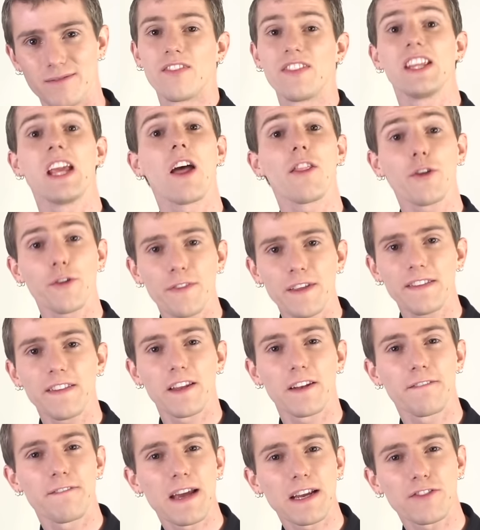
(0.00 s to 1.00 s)
The other thing
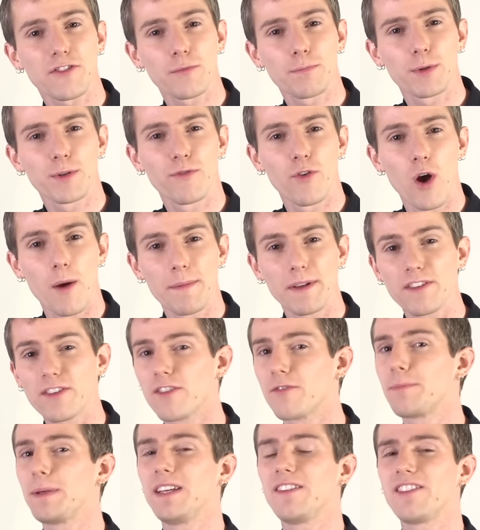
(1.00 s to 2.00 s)
that affects the performance
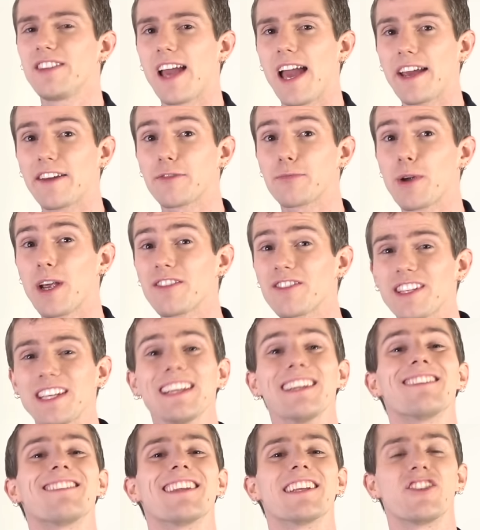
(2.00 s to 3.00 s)
of PCI Express
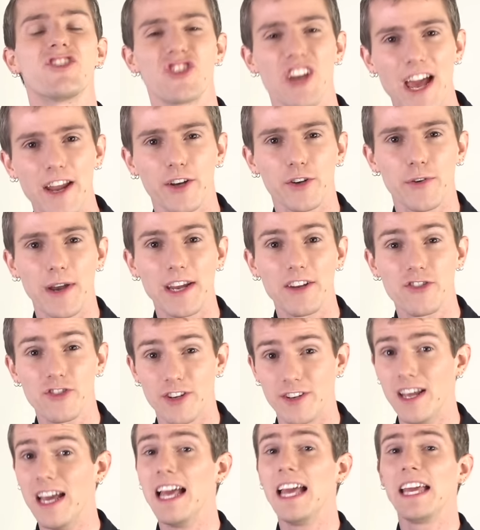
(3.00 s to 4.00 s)
is the
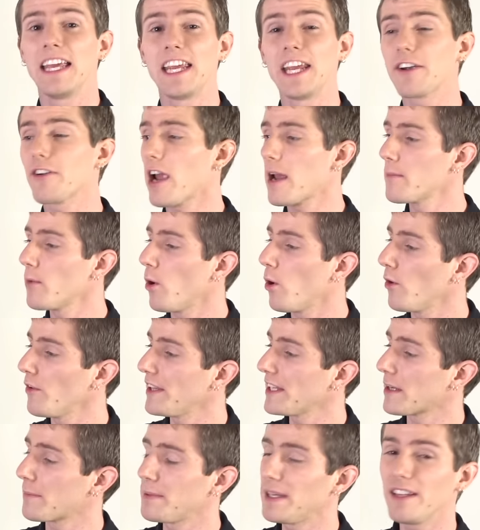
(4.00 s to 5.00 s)
generation. Here I'm
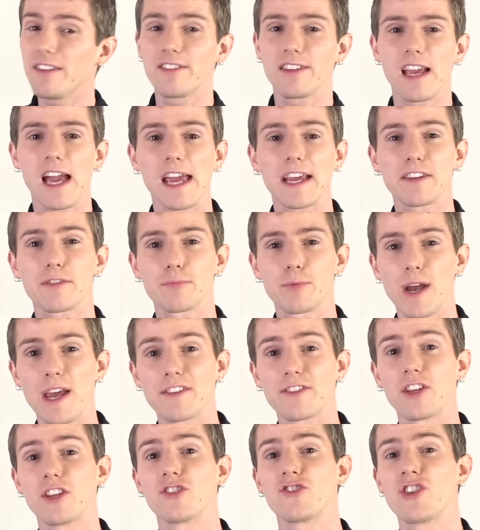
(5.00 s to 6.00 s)
holding a PCI
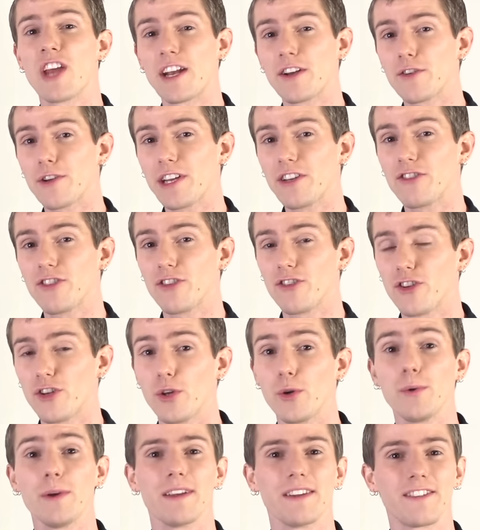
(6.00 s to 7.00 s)
Express Generation
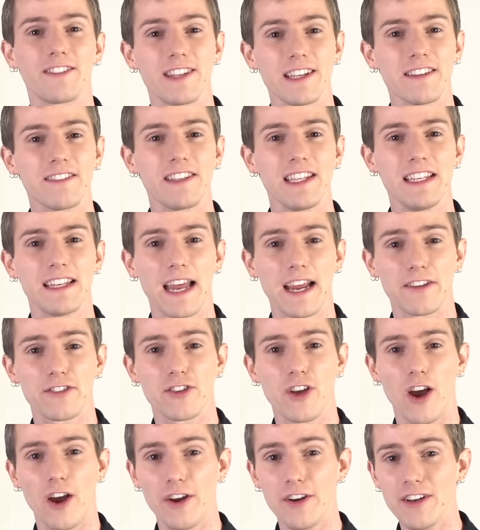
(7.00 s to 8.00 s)
2
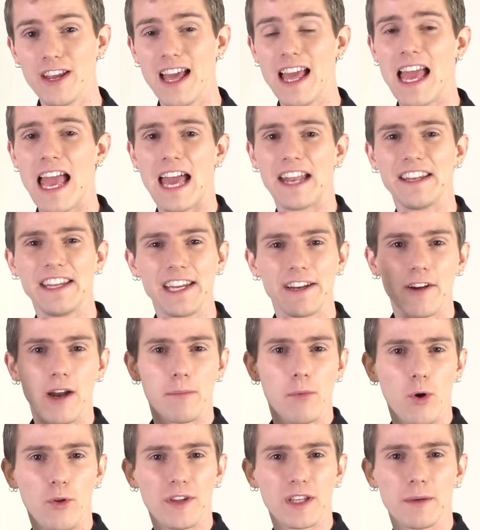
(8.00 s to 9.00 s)
16X card, and here
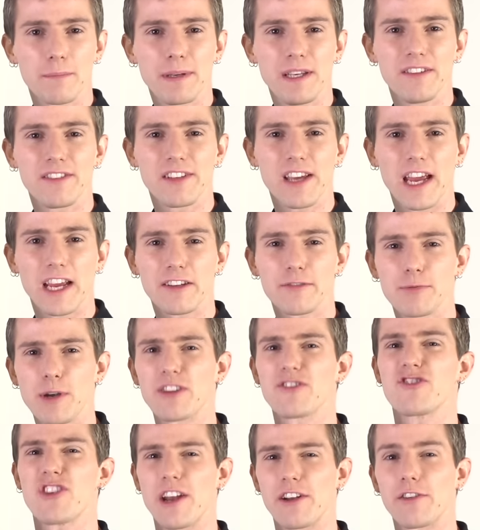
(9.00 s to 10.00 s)
I'm holding a PCI
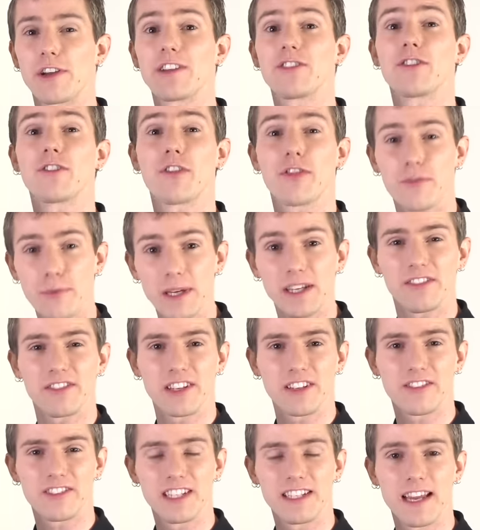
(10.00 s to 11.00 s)
Express Generation 3
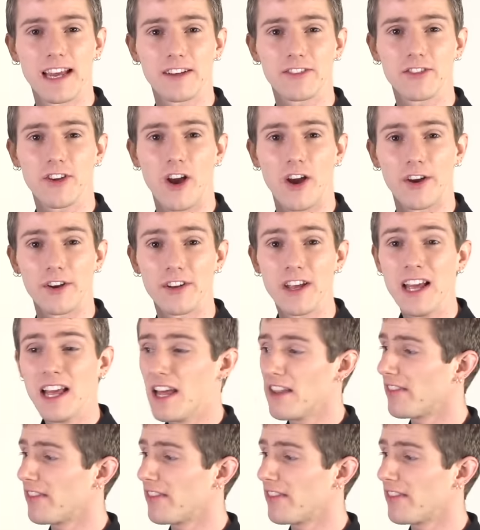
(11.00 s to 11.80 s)
16X card.